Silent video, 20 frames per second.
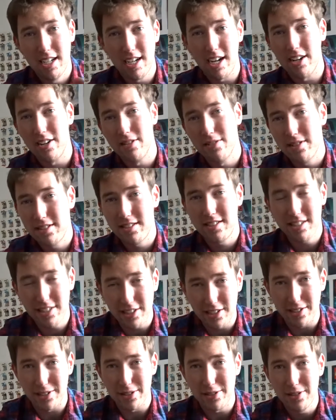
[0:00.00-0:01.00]
and I'll see
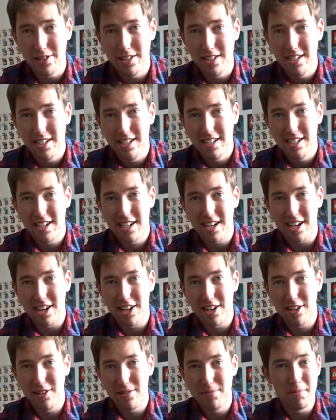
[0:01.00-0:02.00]
you
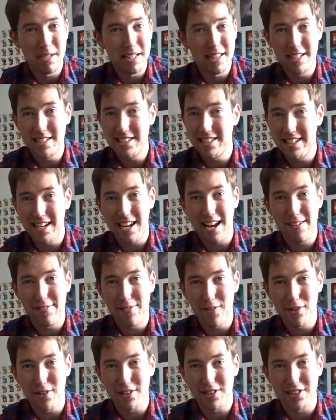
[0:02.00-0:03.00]
in the Disneyland
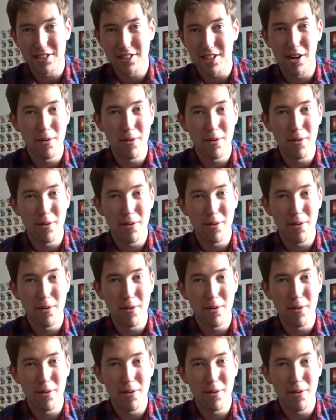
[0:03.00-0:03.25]
vlogs.